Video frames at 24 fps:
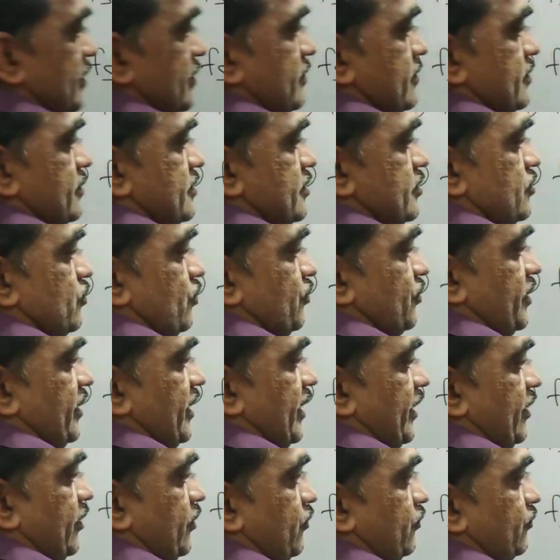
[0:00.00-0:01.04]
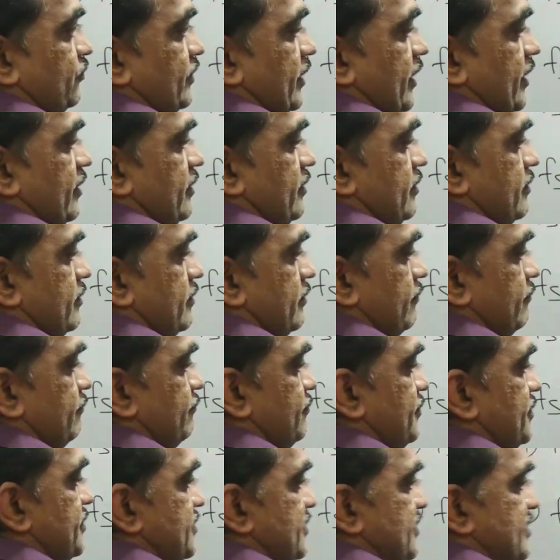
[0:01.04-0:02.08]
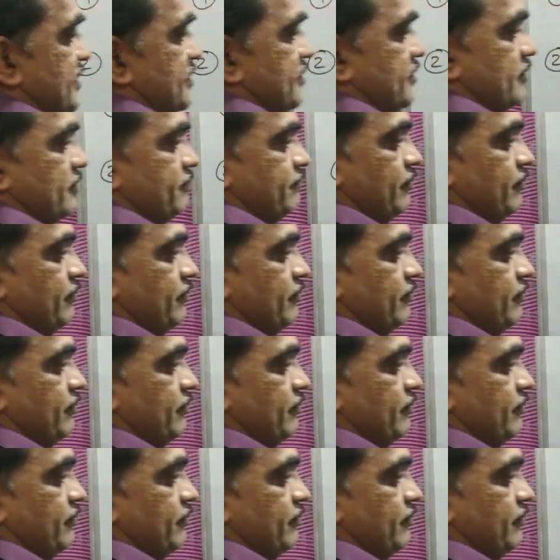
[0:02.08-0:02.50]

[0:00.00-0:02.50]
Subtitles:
this is on the negative side, first centered